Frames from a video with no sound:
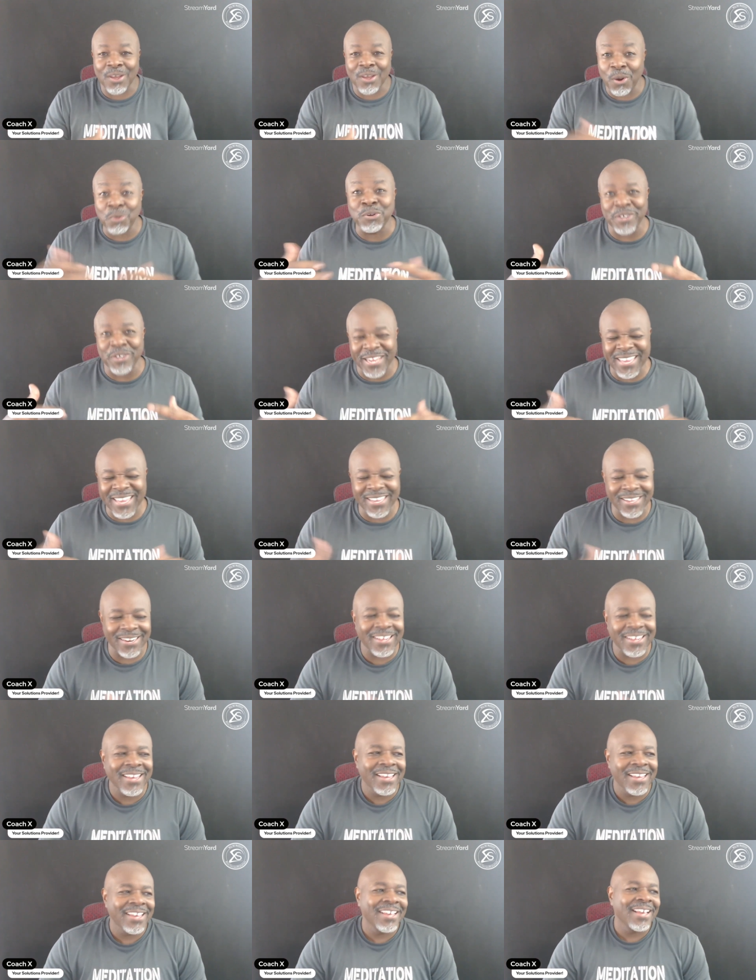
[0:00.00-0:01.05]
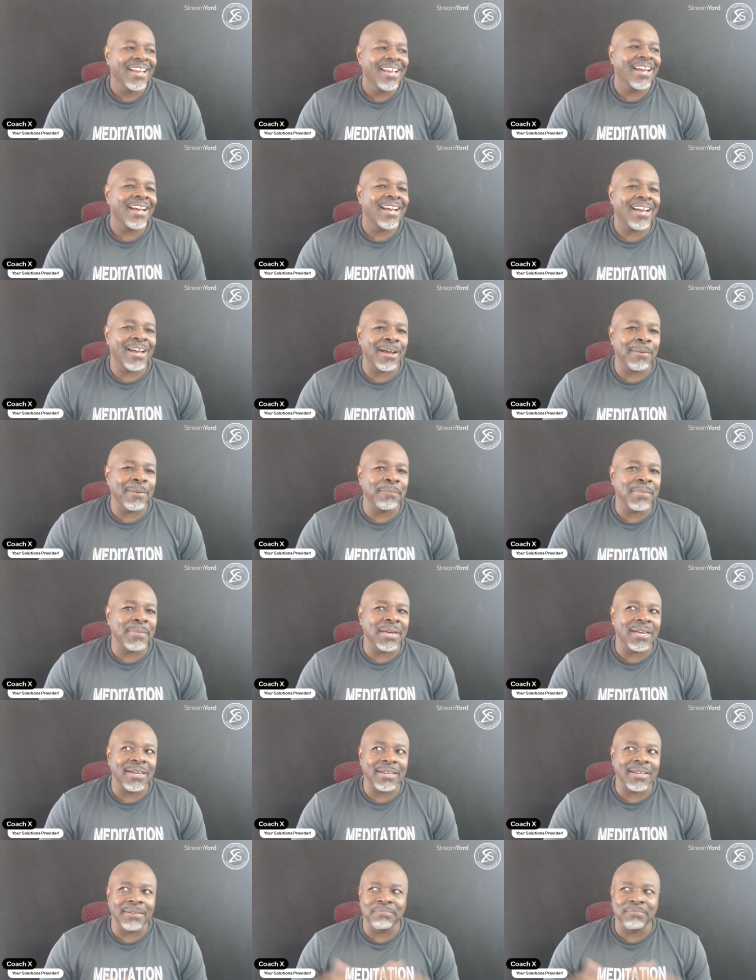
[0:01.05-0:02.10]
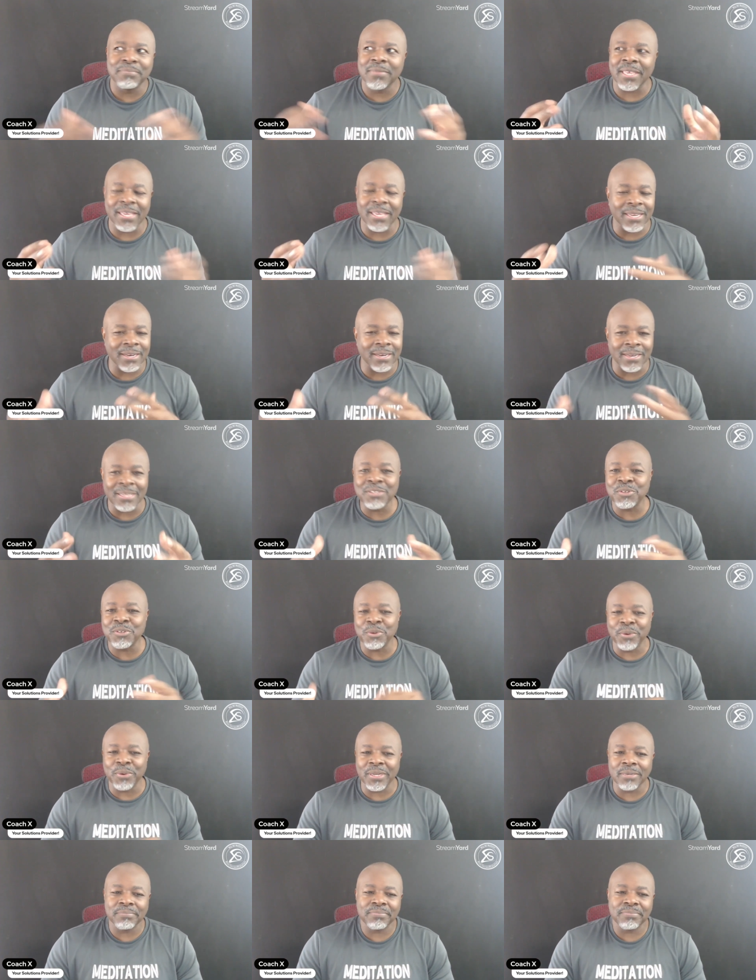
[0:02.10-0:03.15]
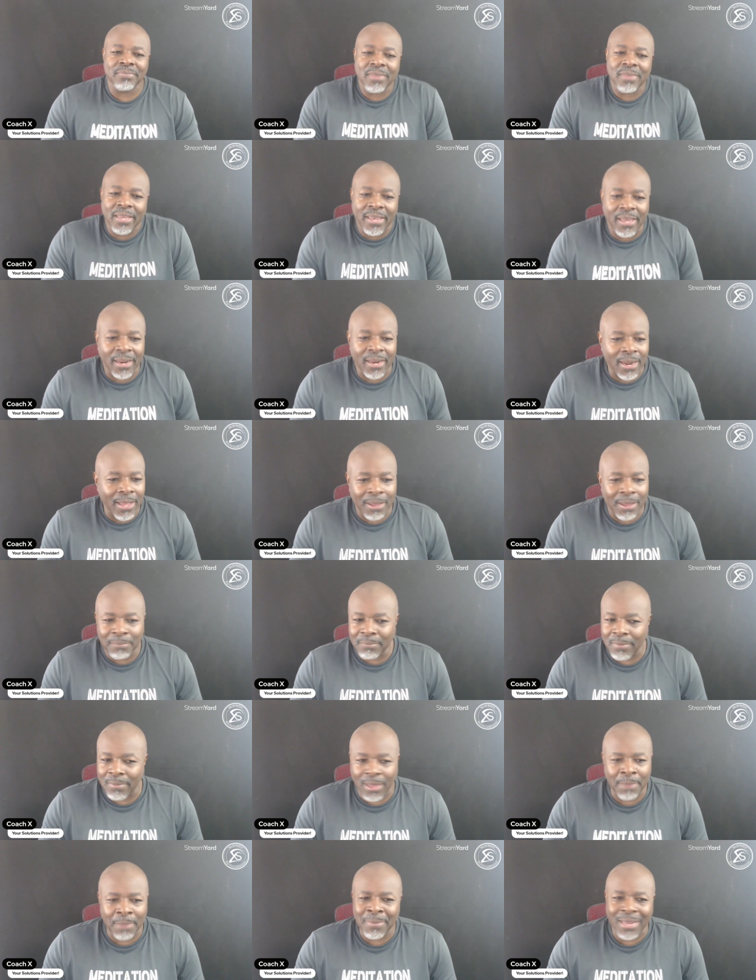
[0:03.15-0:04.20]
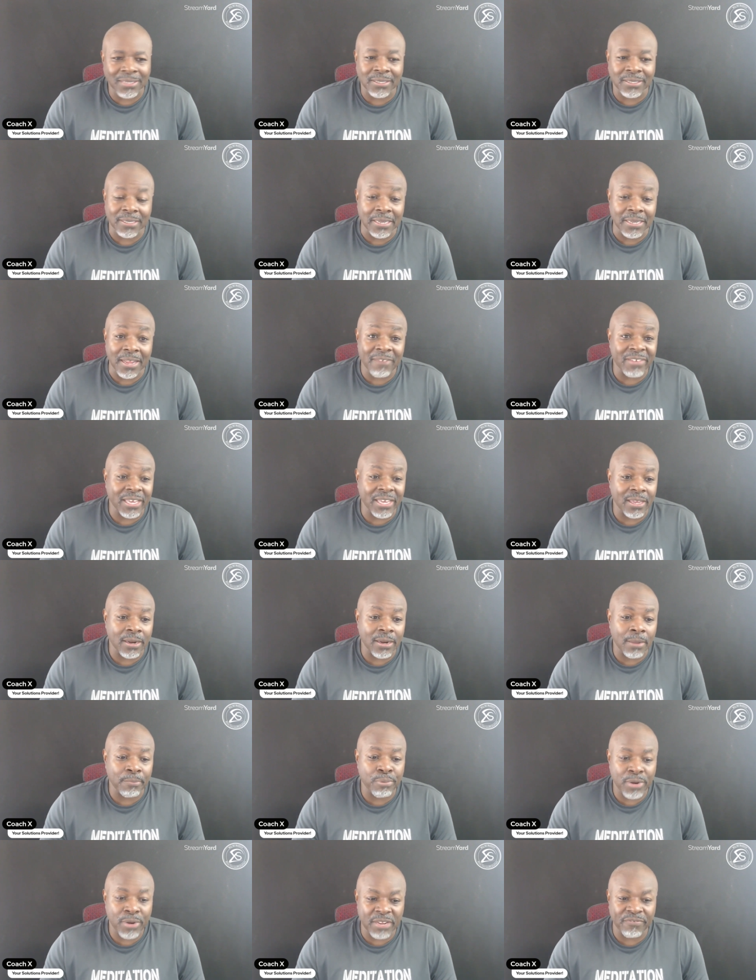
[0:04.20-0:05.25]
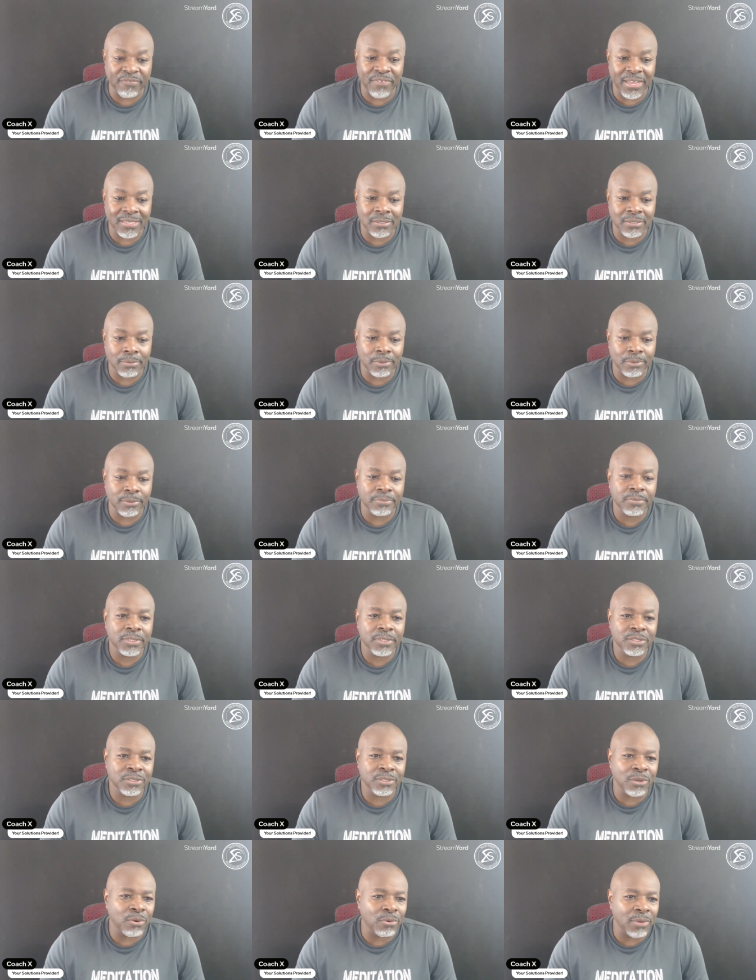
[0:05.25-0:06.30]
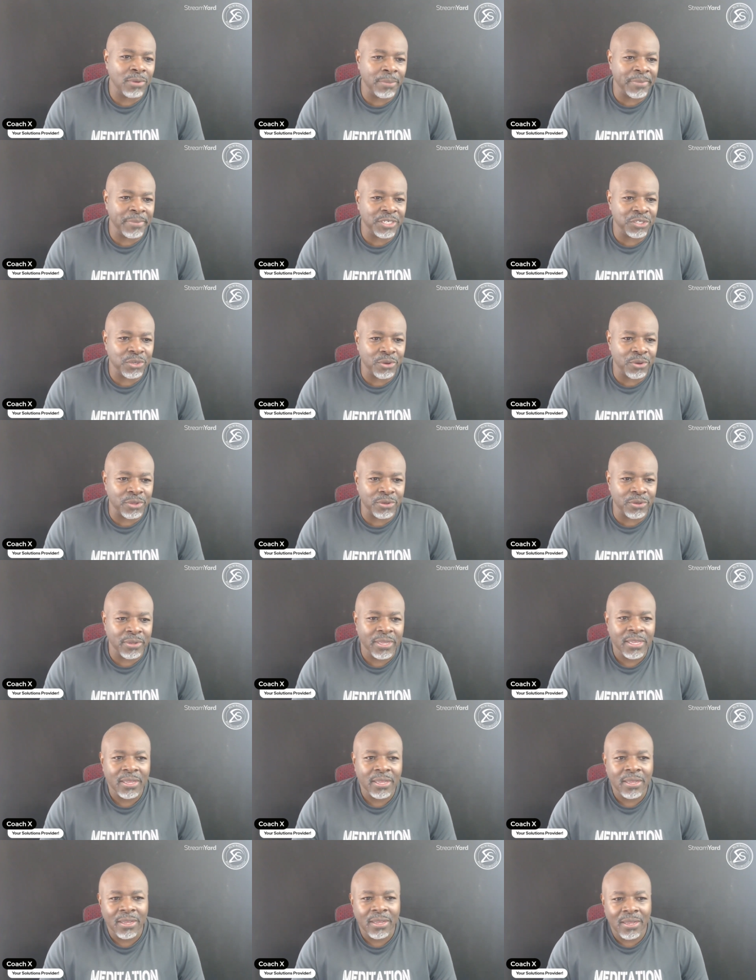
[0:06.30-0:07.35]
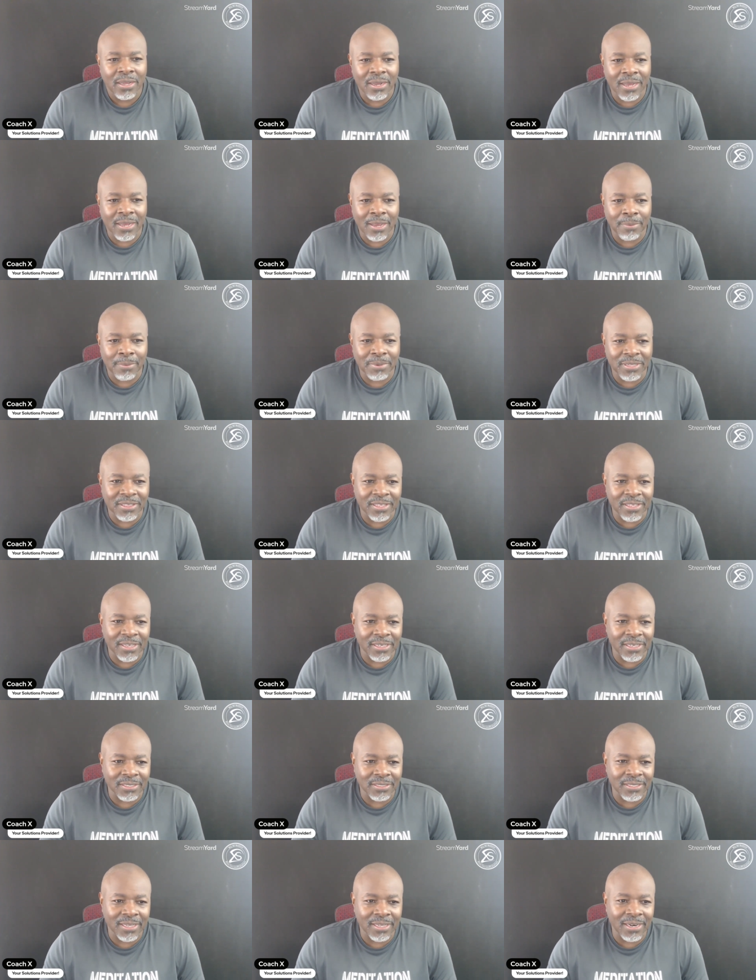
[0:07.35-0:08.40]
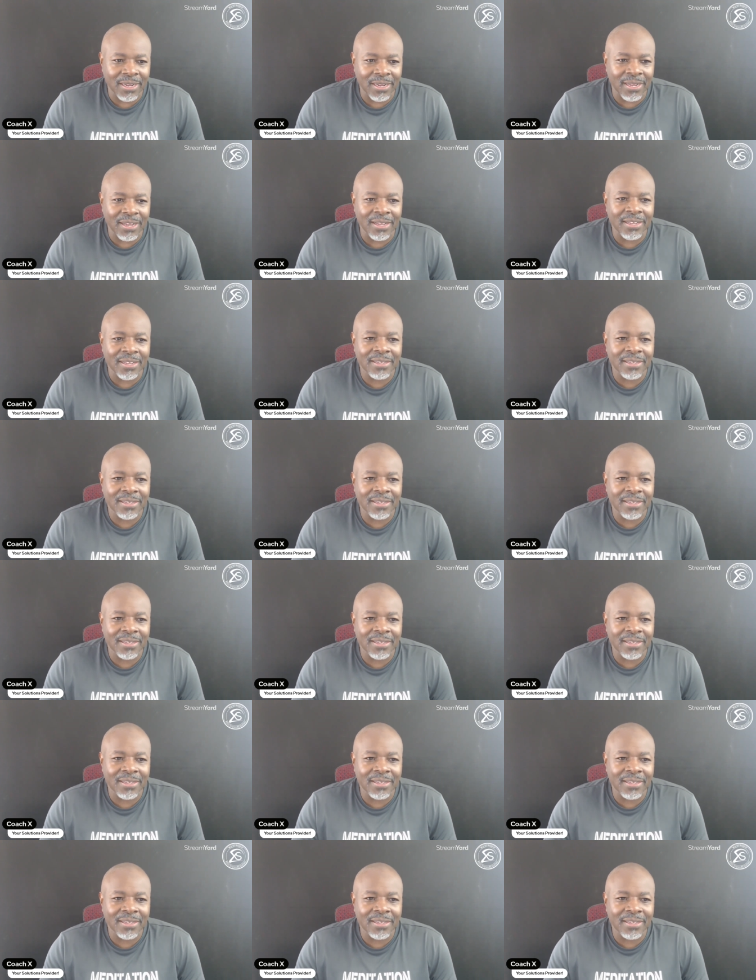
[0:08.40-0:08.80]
older kid, I'm uh, getting into it and I'm I'm actually loving it. I'm pretty flexible, so let me show you a couple of things that uh,